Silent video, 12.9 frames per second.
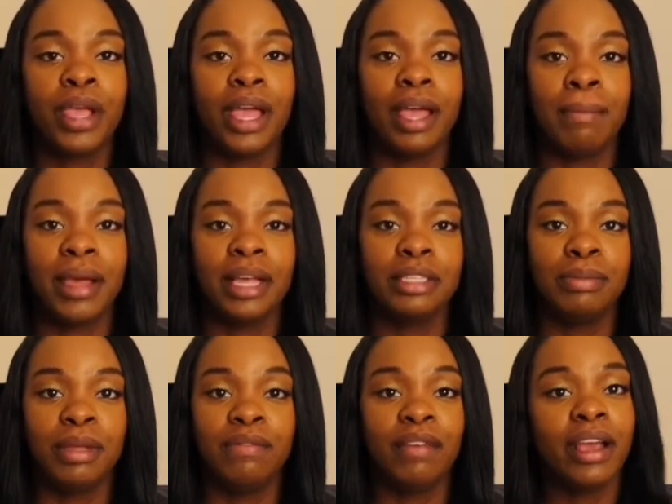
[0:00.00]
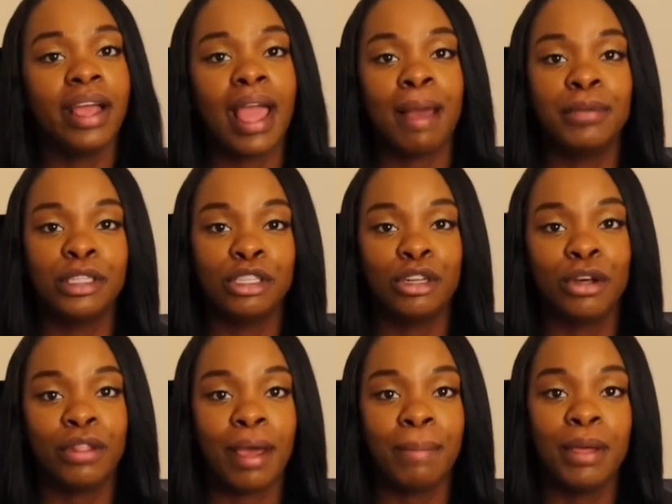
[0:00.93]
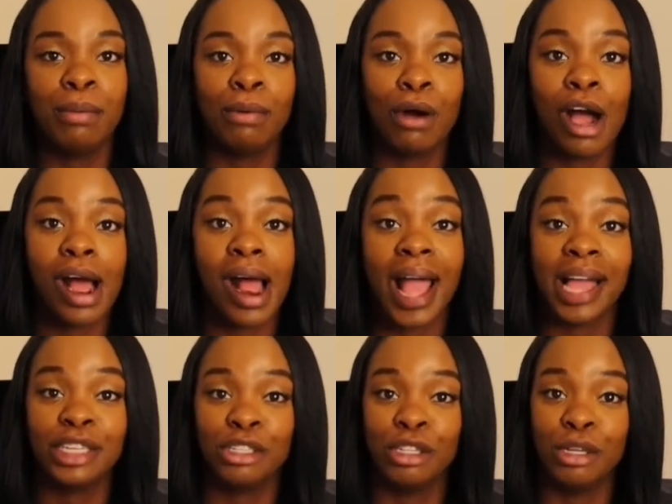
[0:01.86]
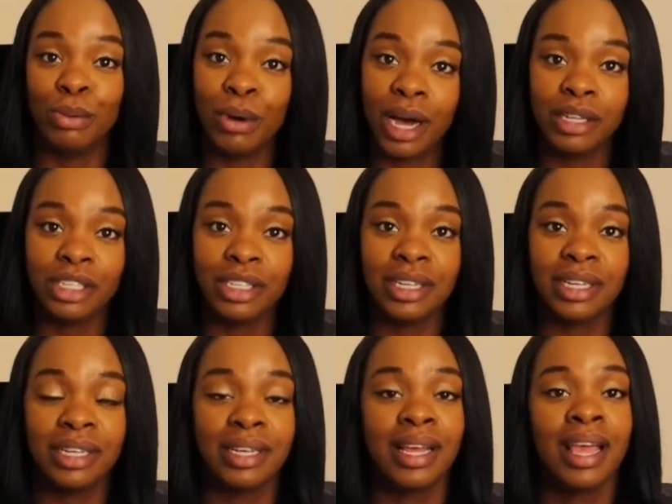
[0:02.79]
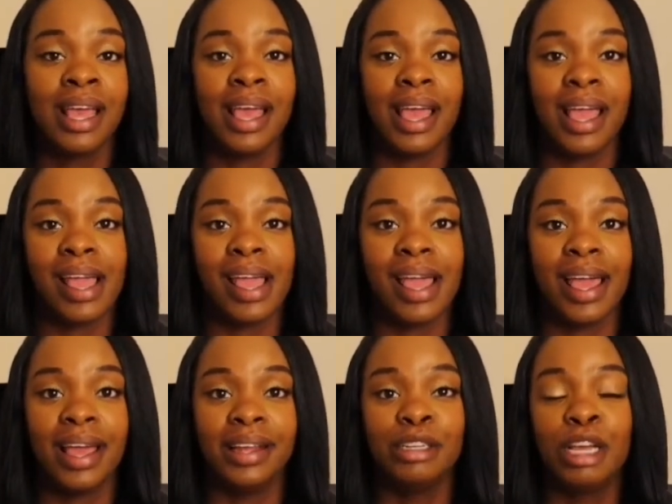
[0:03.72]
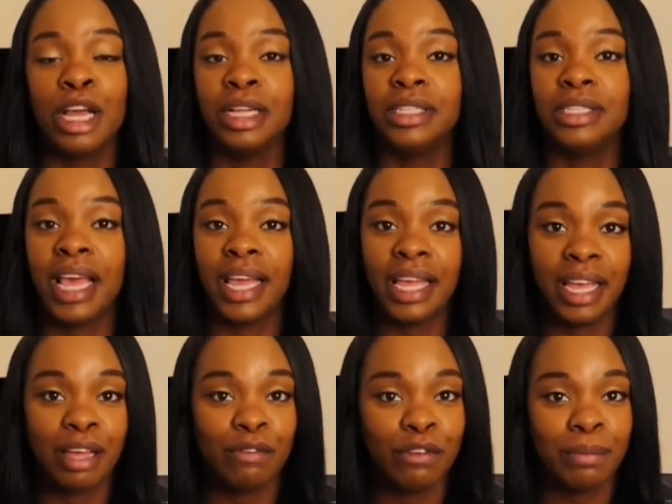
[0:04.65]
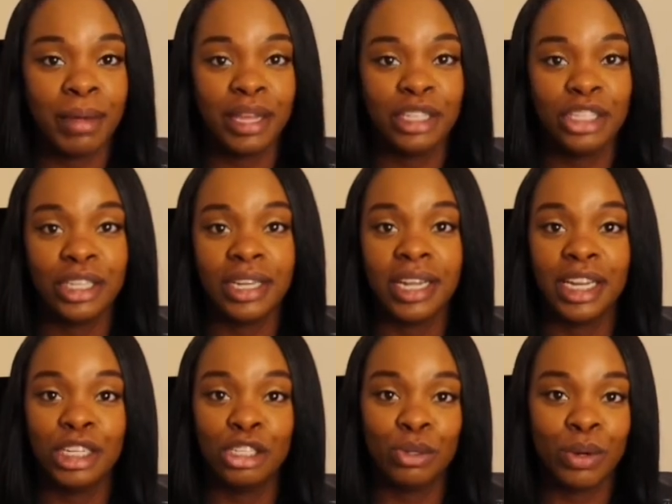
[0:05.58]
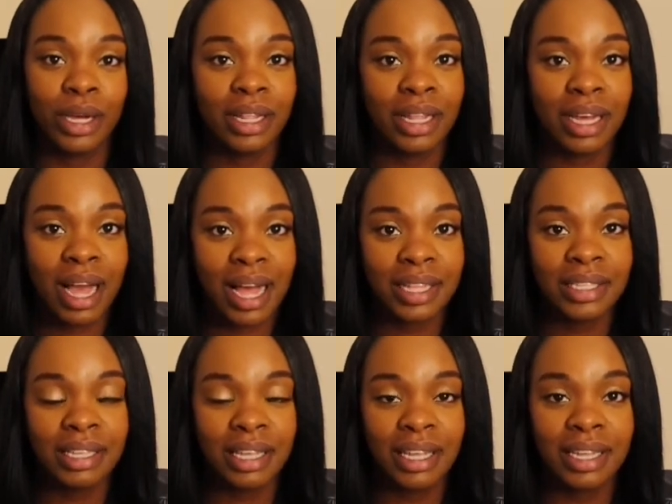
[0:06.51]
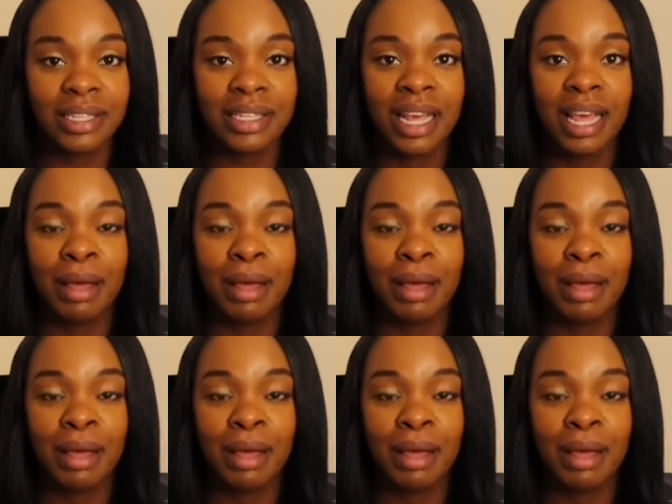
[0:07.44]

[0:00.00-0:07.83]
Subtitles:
it makes me very happy to know that people are actually watching and taking information and enjoying the content,